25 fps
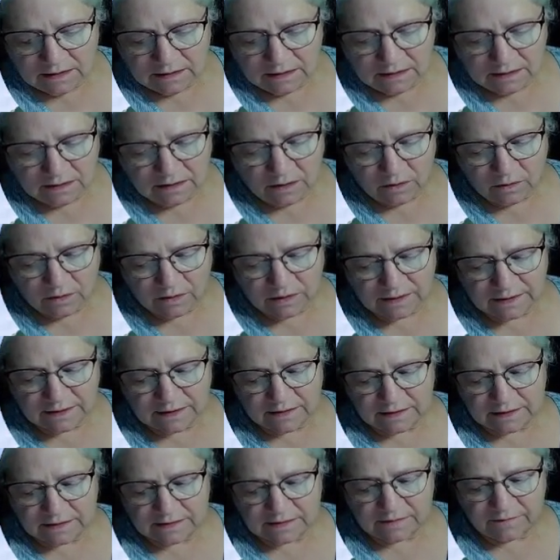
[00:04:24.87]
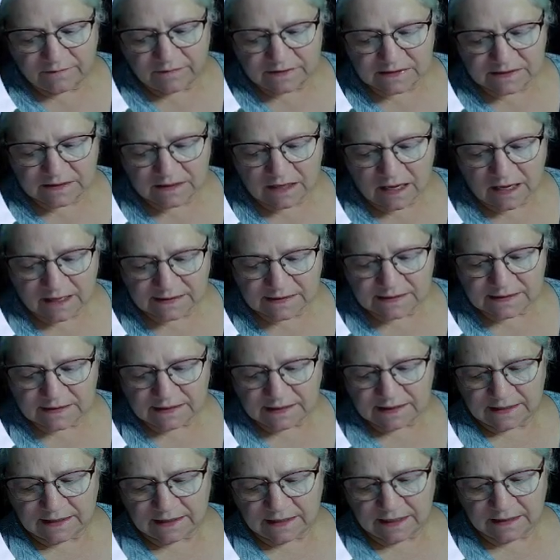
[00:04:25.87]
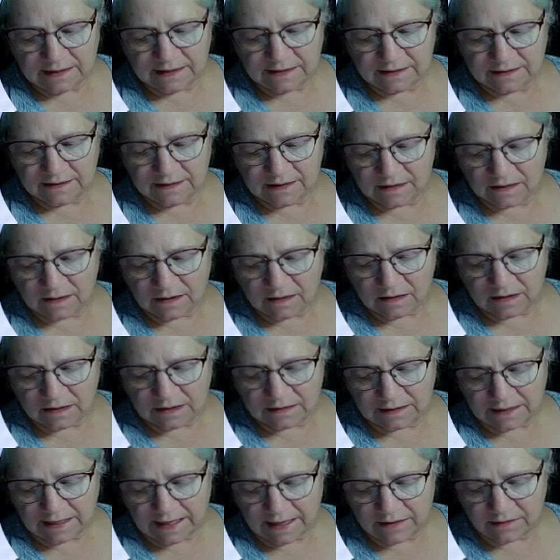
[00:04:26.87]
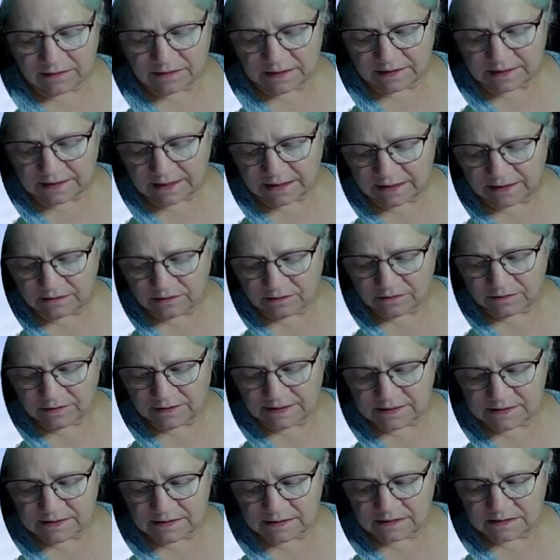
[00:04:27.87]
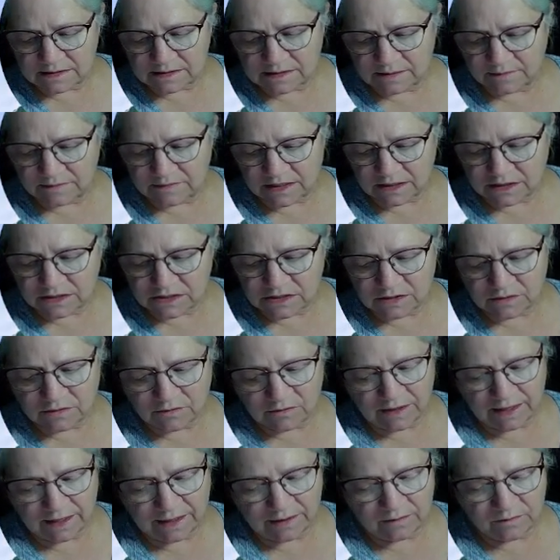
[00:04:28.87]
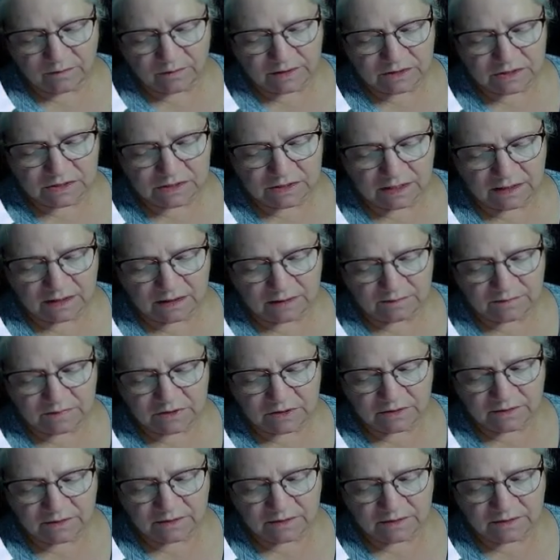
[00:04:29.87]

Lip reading: lowered the viscosity, then allowed an increase in subduction rate, which in